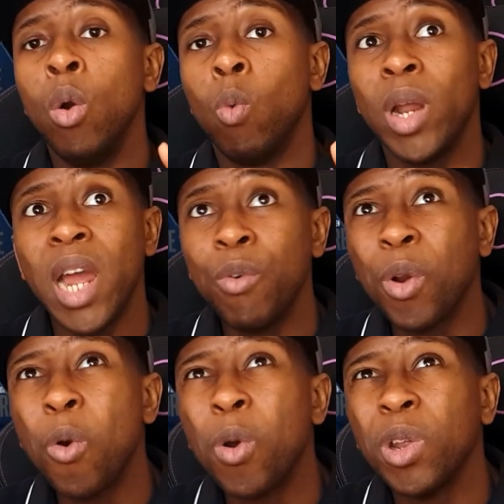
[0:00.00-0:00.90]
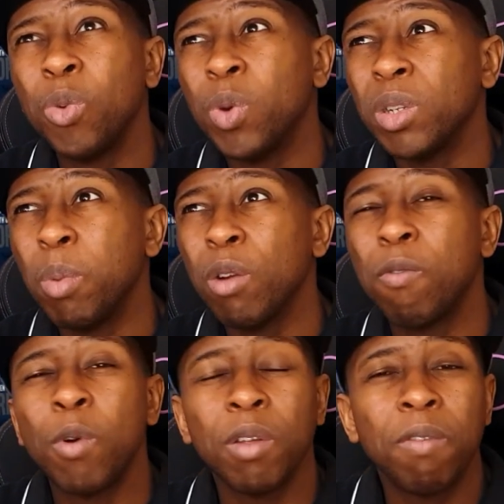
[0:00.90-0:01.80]
What I recorded was about
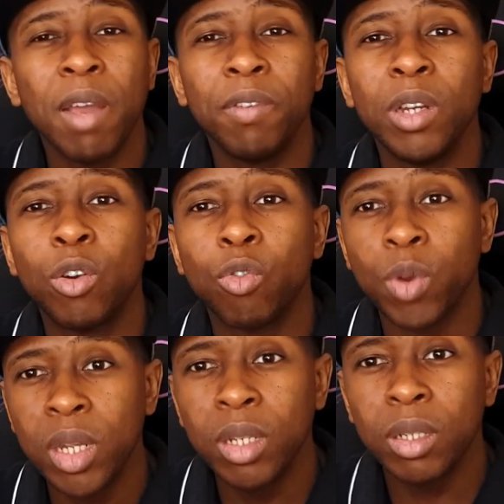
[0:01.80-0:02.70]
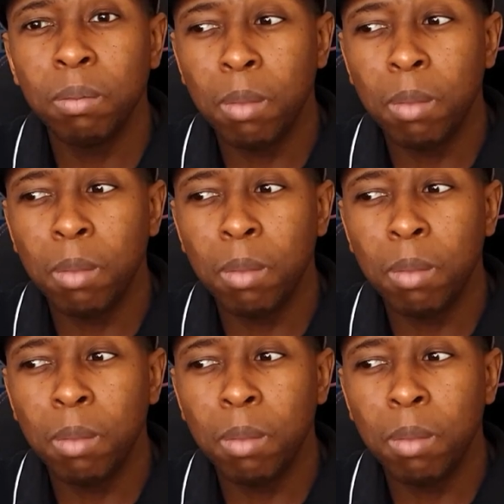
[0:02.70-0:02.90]
45 degrees